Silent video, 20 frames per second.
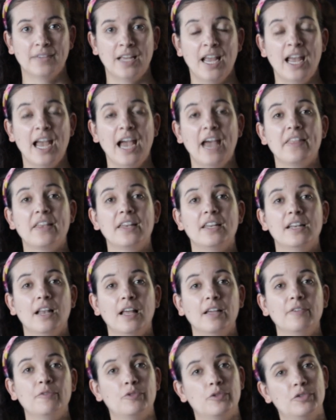And then in
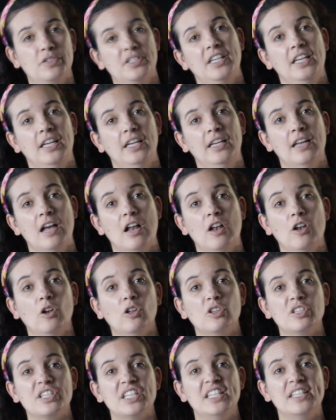line 14,
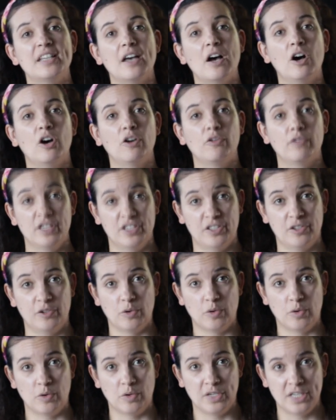losses are
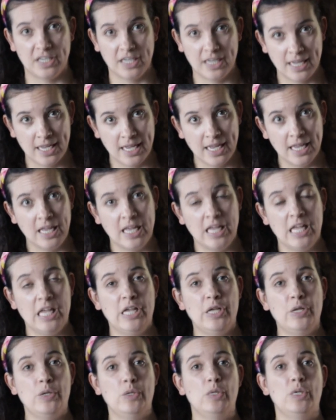restored.
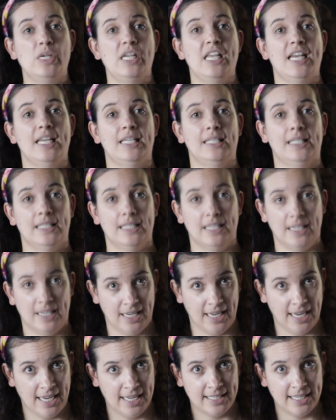Oh yes,
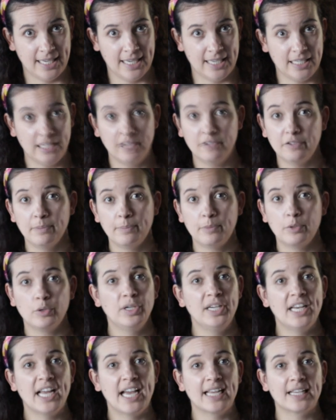as a
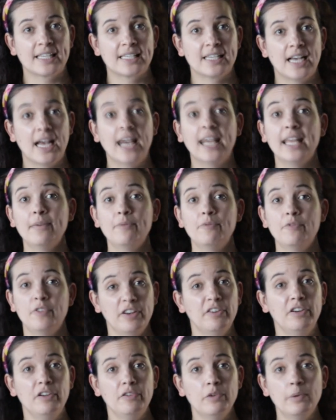self-employed actor, I am
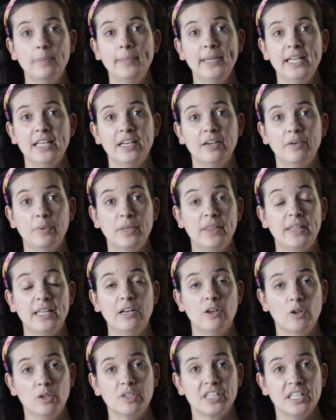very familiar with
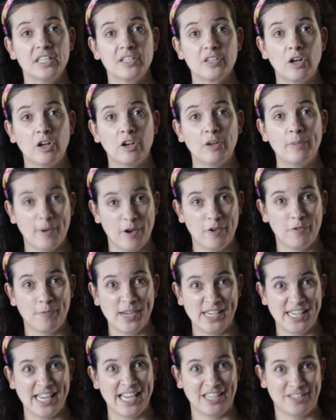the losses column of
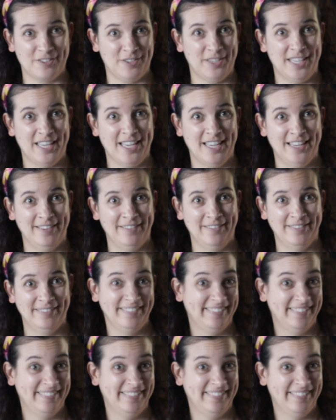my tax return.